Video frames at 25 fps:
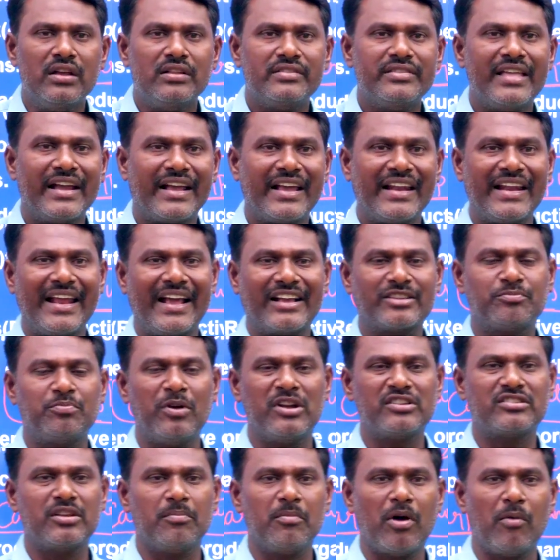they can
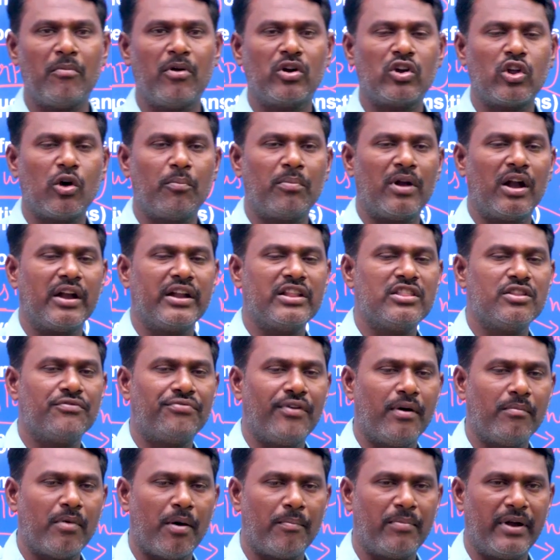expel some amount of blood in the
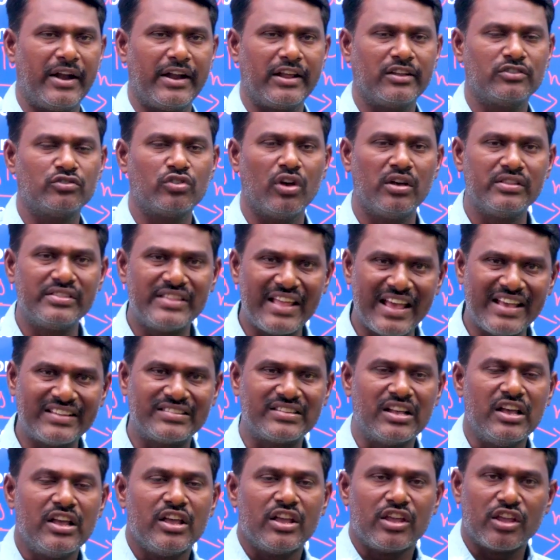form of bleeding. So this,
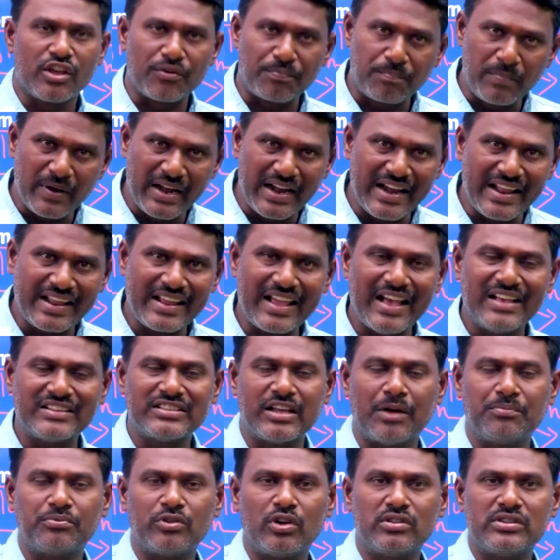if bleeding has
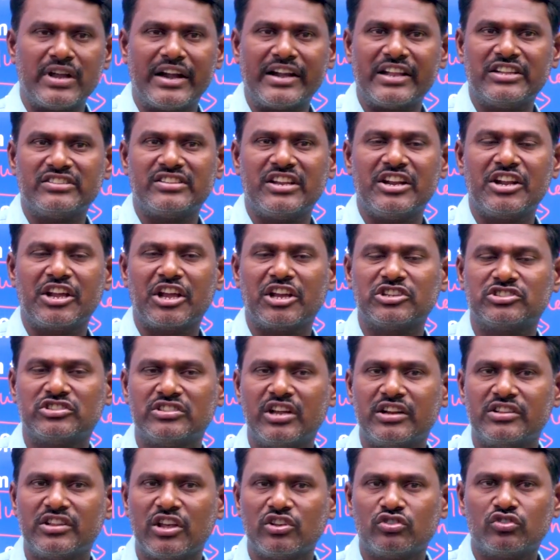observed, that is the indication
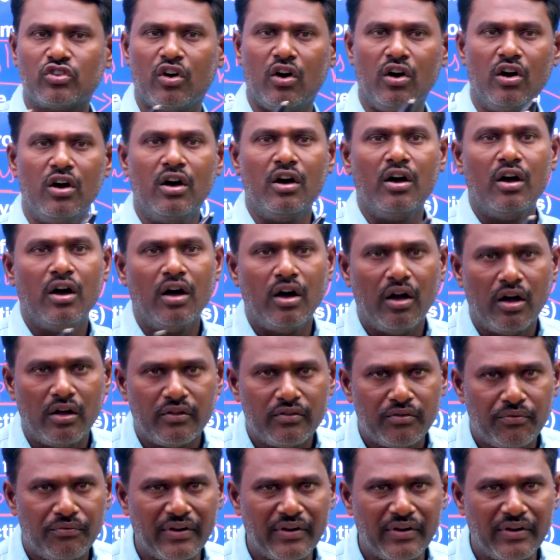that there is no